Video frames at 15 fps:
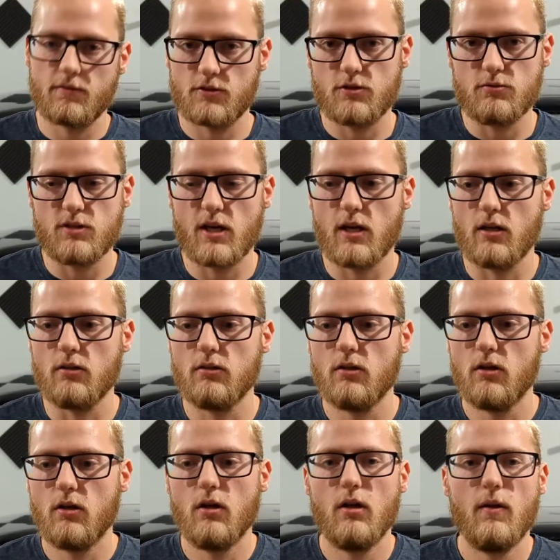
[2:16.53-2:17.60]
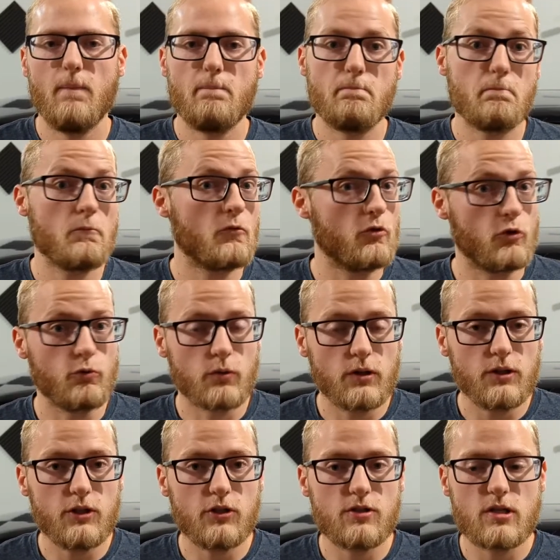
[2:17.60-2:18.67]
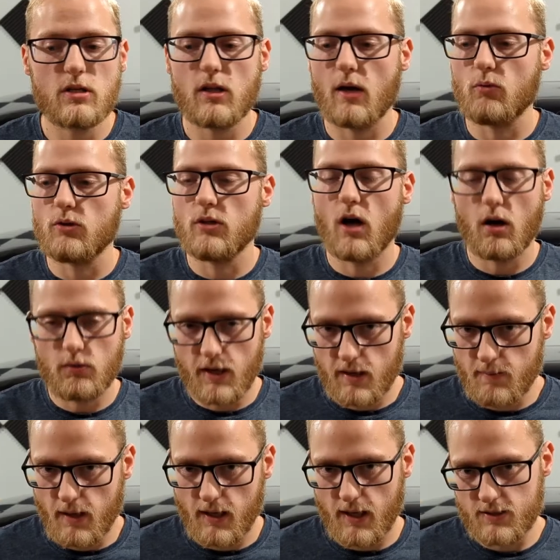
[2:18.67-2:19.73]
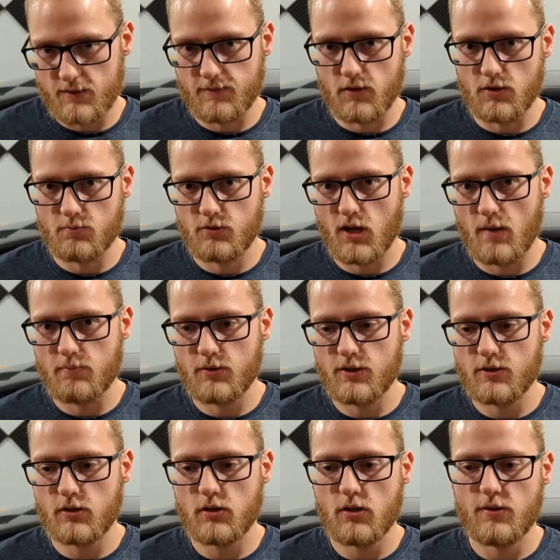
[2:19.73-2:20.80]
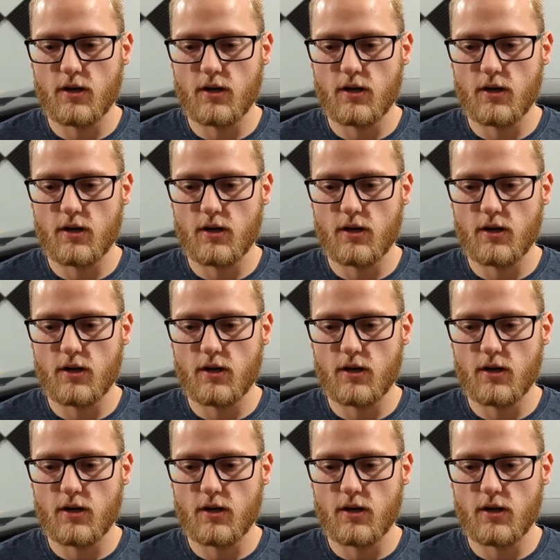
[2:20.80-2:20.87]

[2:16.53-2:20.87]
it for 210. Really good deal. I would not recommend it as a first-time printer.